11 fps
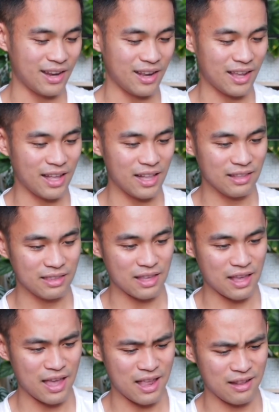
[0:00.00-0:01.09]
healthy
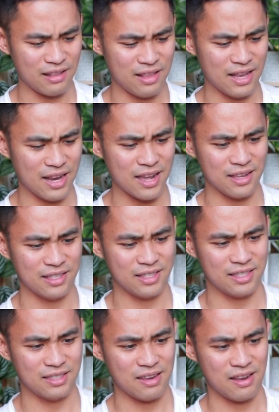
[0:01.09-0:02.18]
and
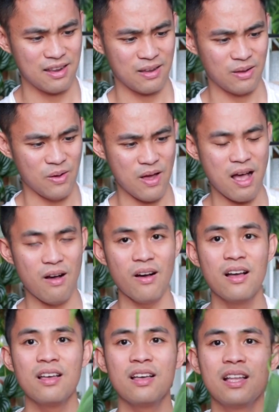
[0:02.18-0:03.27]
nice. Wow.
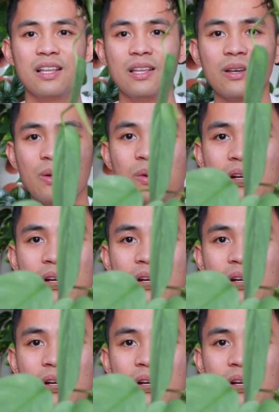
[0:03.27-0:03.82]
Look, one